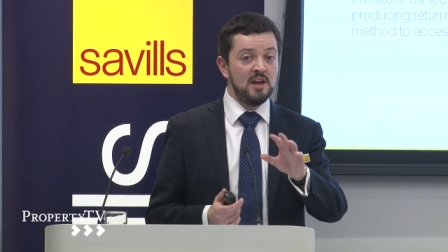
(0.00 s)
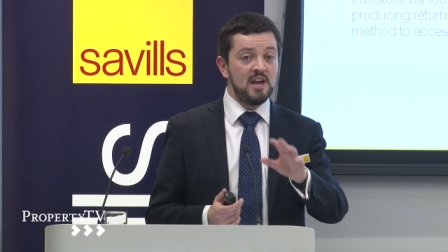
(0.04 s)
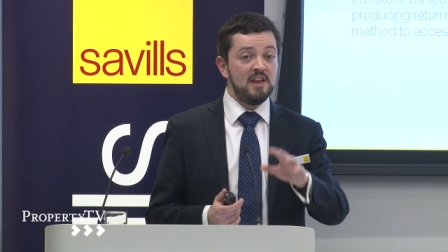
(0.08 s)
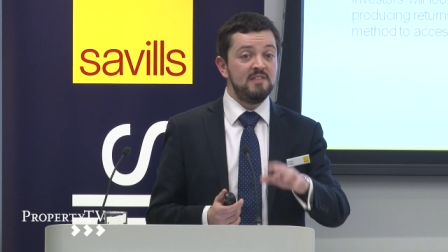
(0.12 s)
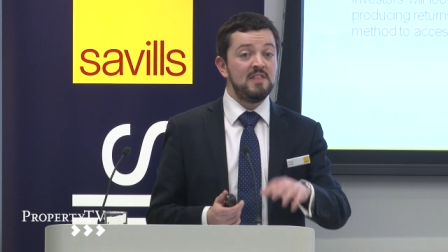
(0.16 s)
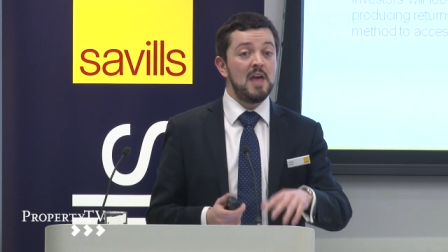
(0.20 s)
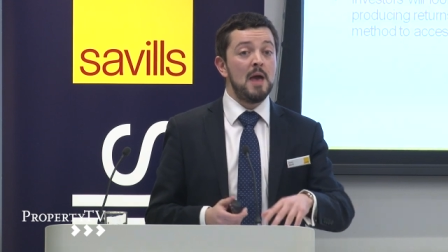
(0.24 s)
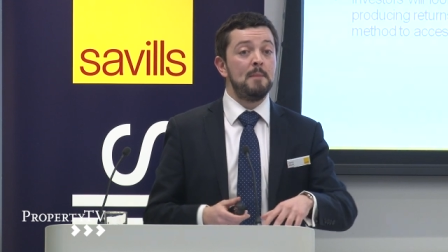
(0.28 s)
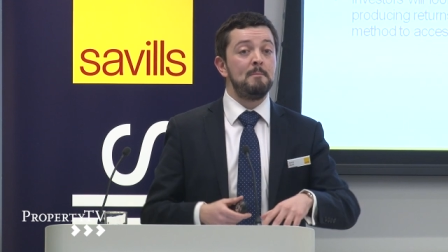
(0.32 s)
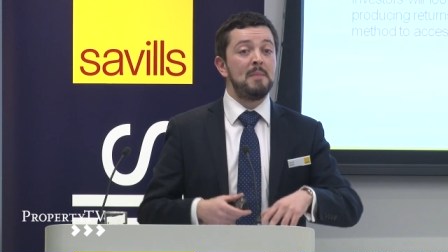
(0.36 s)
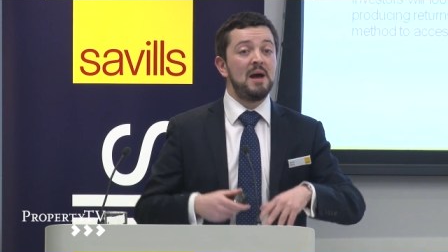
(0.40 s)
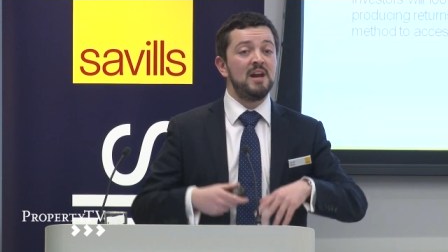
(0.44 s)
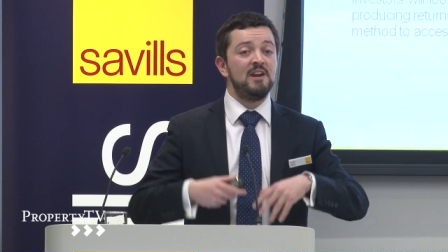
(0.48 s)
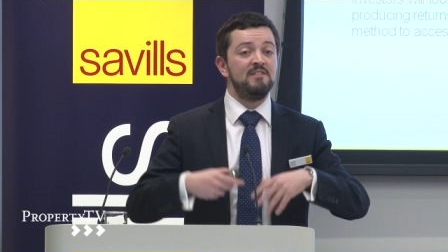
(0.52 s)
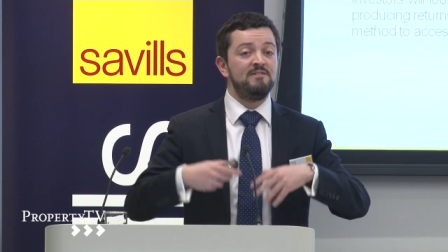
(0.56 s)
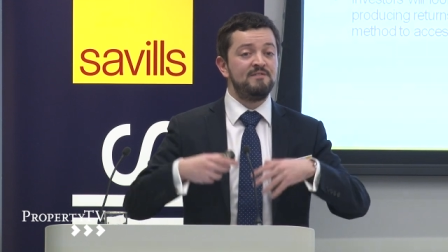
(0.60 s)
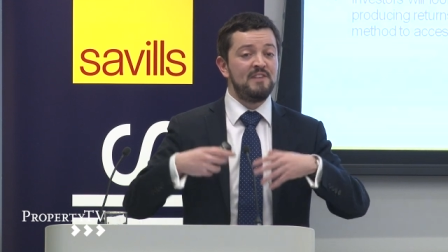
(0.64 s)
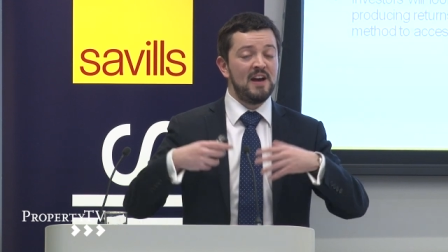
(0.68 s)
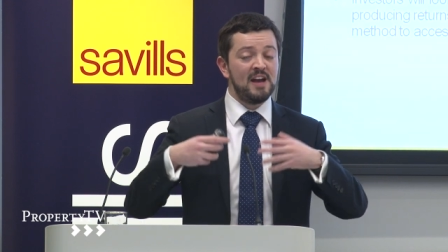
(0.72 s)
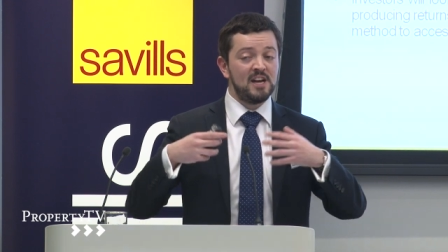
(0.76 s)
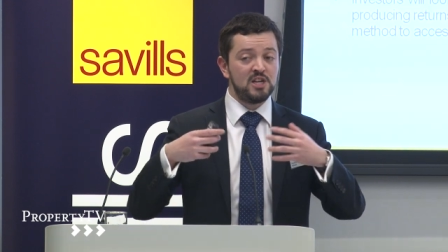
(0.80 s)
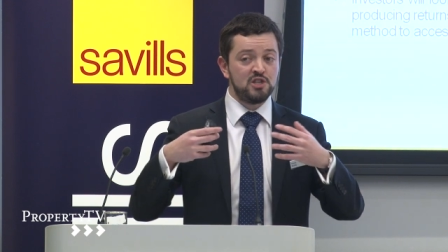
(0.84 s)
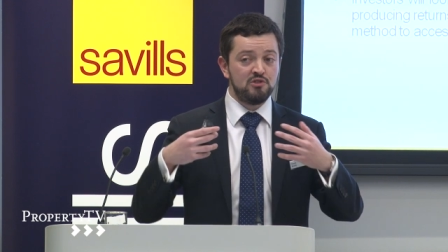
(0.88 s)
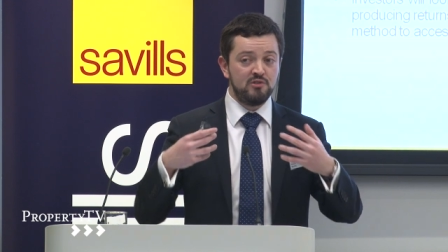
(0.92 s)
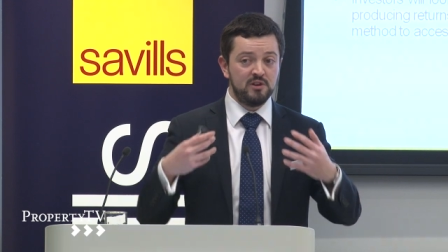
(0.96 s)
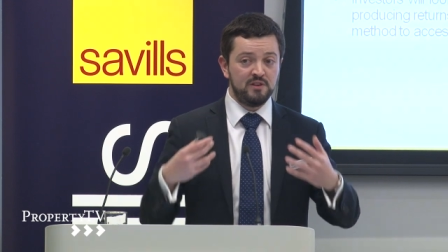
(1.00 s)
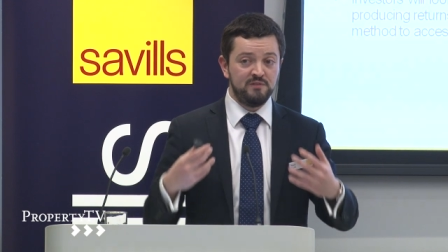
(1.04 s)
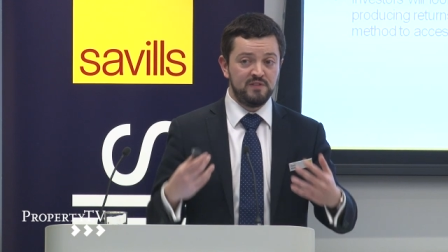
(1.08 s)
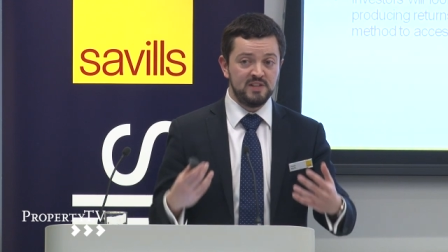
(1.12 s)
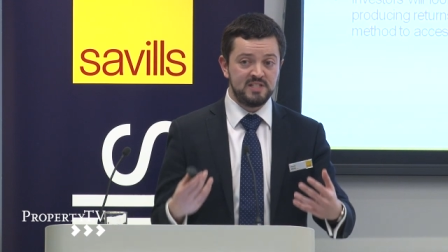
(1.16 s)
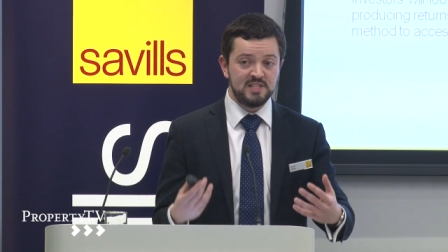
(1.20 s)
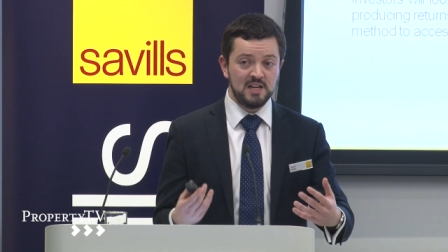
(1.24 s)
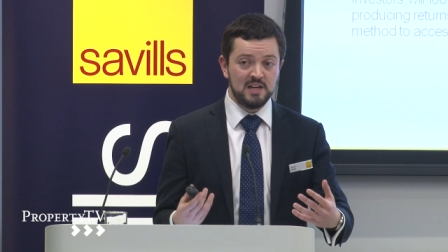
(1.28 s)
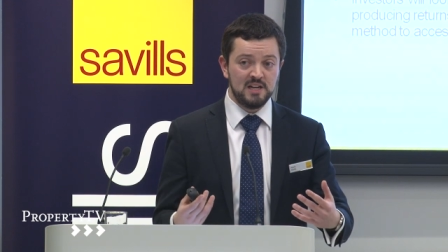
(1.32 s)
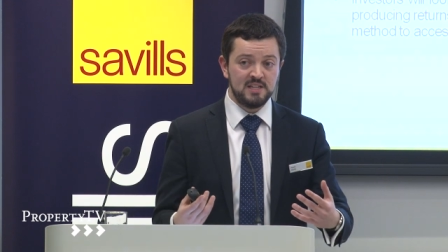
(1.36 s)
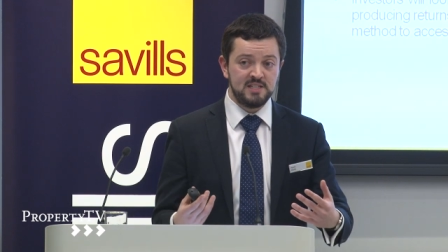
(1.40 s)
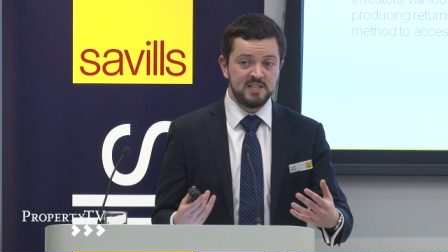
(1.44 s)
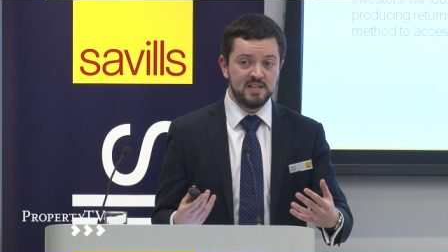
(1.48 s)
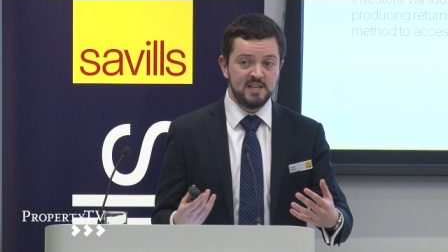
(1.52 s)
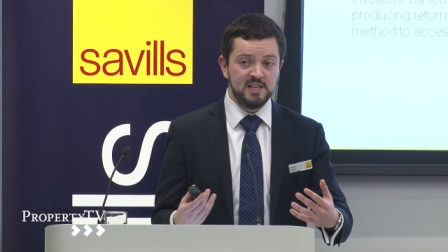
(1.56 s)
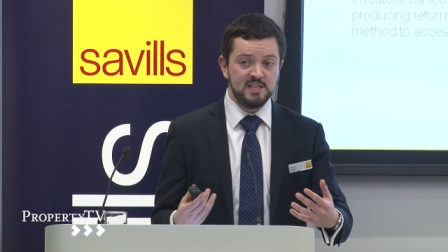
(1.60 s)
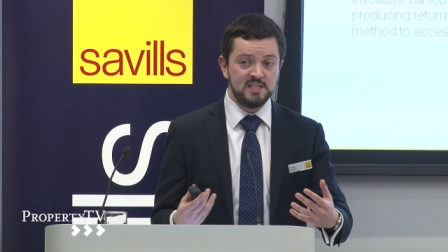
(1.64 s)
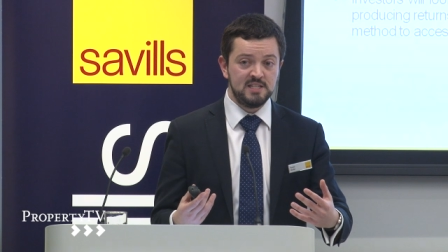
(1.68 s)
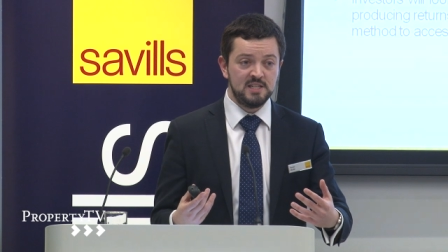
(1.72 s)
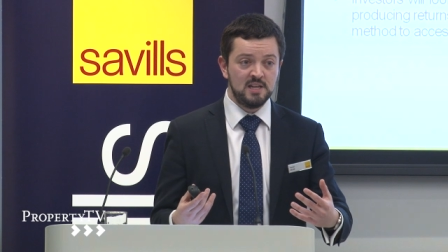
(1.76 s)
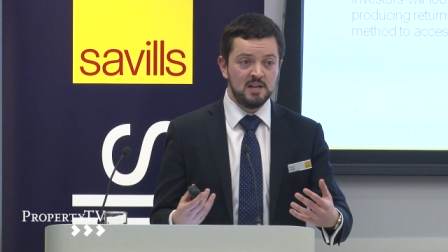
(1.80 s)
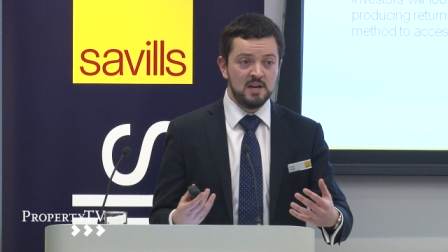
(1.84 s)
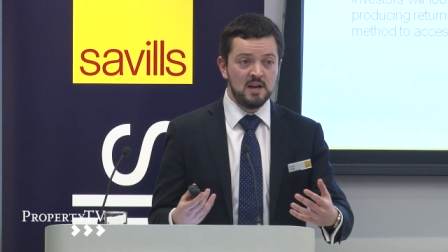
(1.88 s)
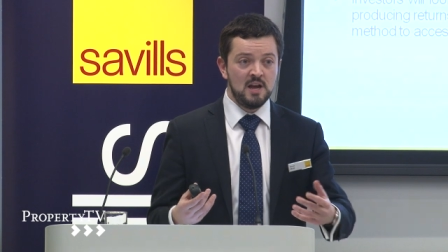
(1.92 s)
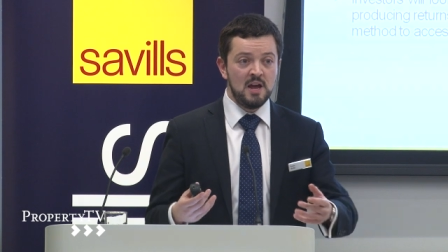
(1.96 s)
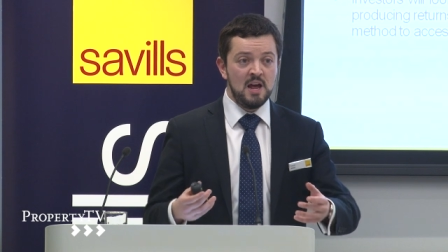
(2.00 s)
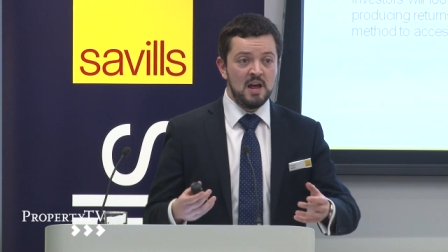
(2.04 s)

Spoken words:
in their manufacturing facilities,